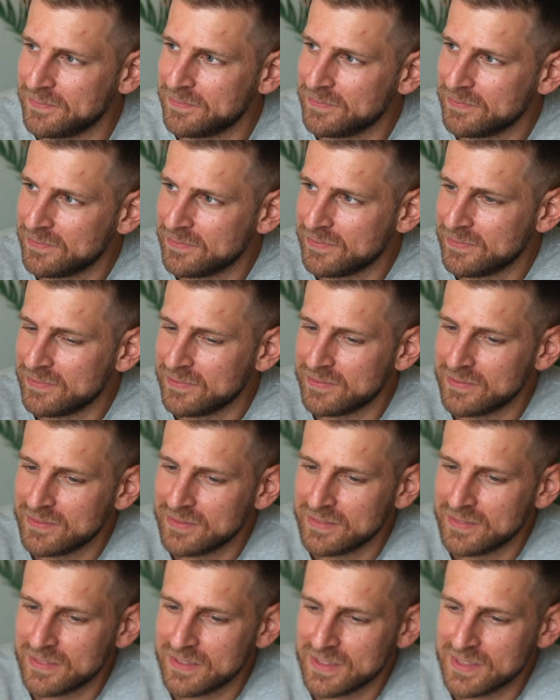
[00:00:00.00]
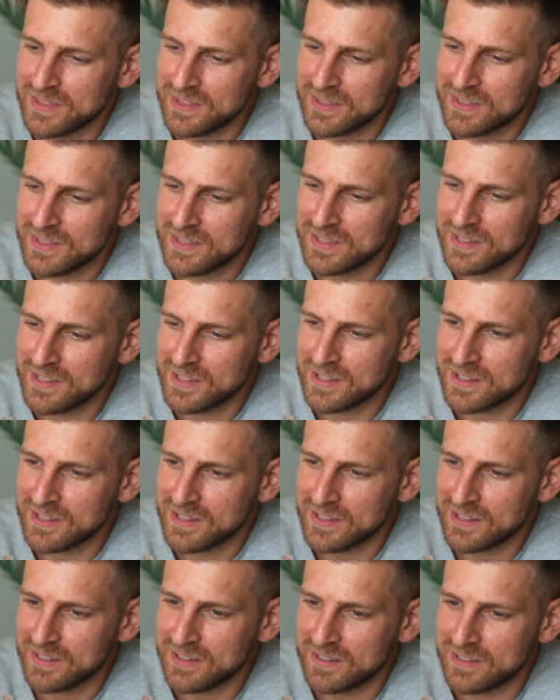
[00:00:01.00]

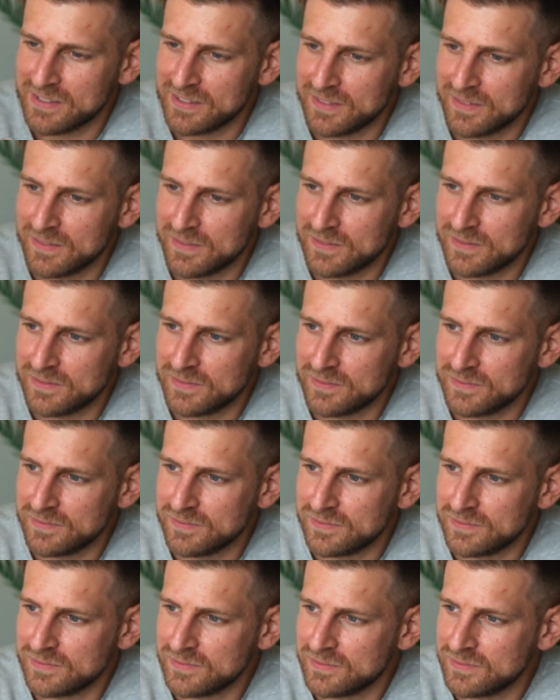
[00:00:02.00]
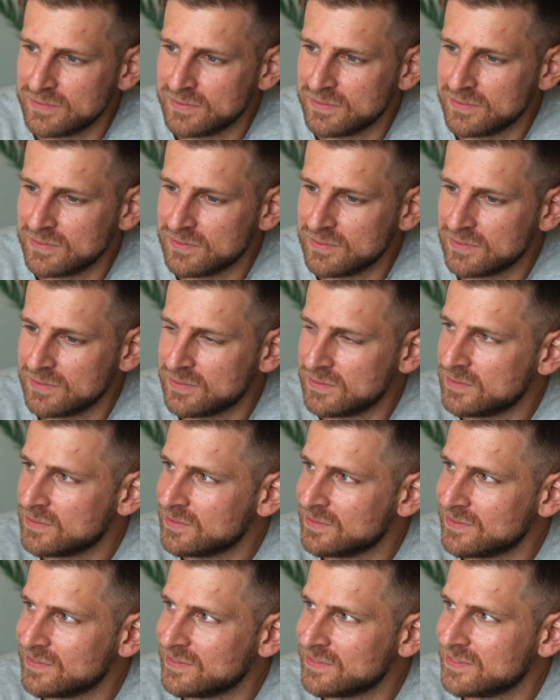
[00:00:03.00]

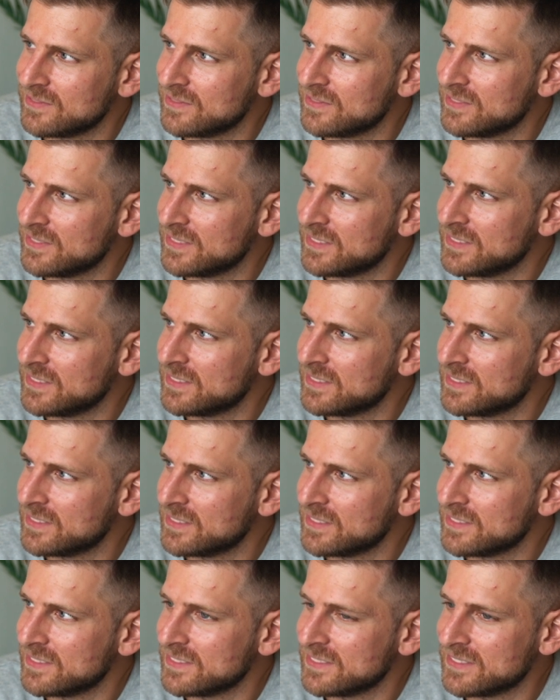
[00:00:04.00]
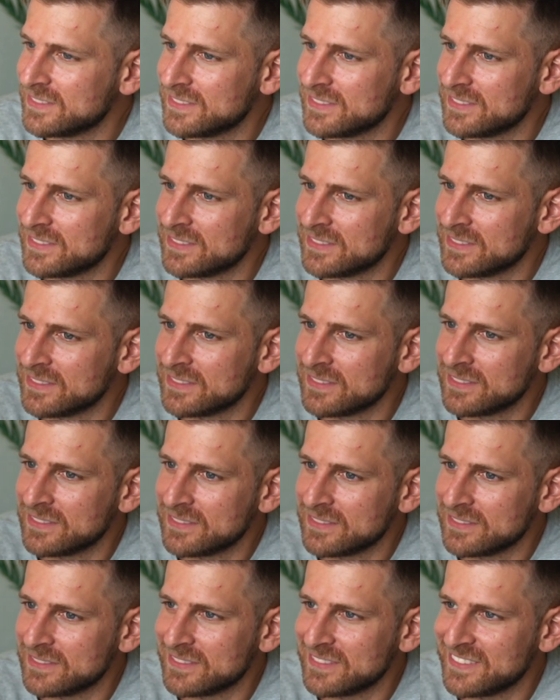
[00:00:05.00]

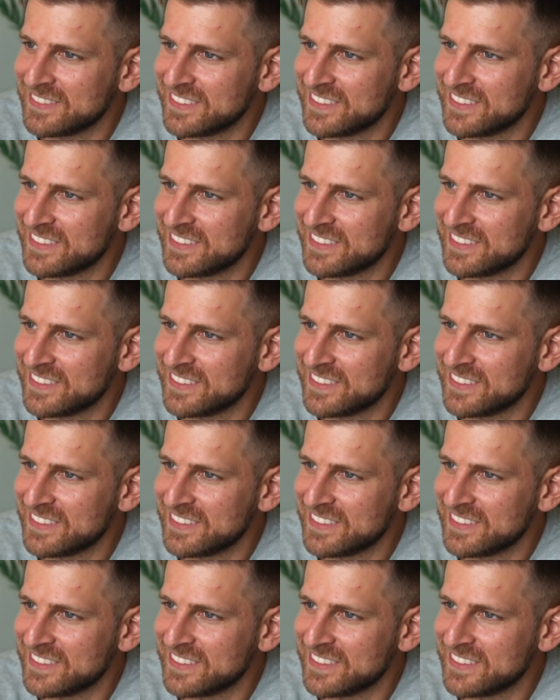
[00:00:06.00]
No words are spoken by the person on screen.